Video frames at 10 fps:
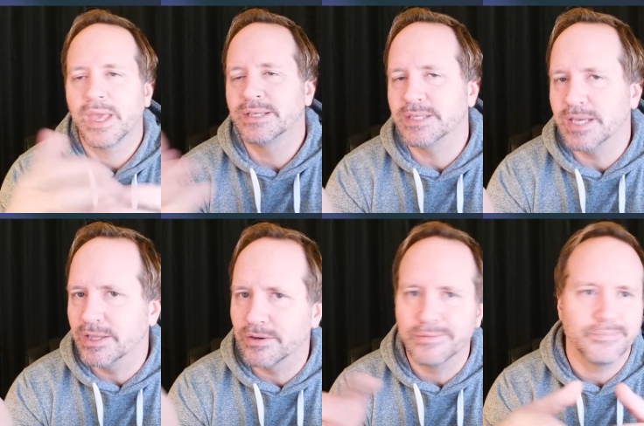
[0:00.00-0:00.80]
It's
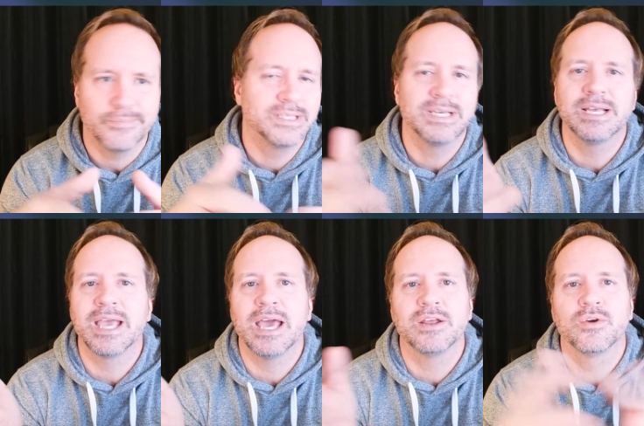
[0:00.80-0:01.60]
neither. It's in
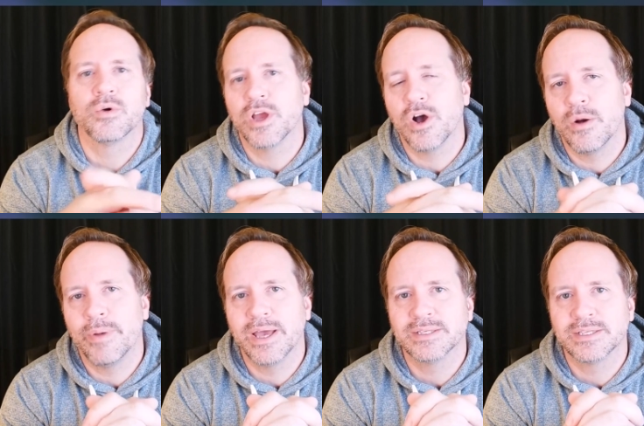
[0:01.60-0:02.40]
a category
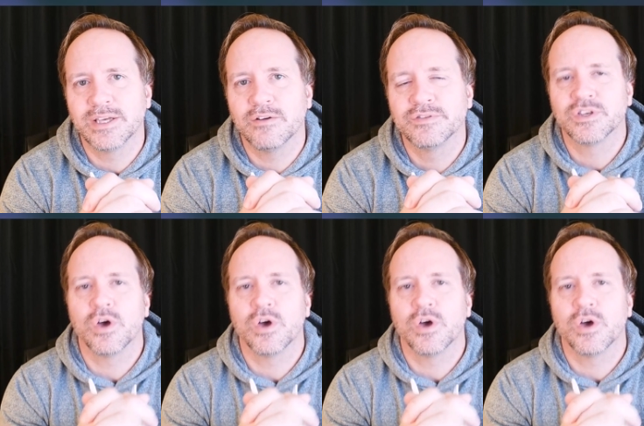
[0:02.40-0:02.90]
all by itself.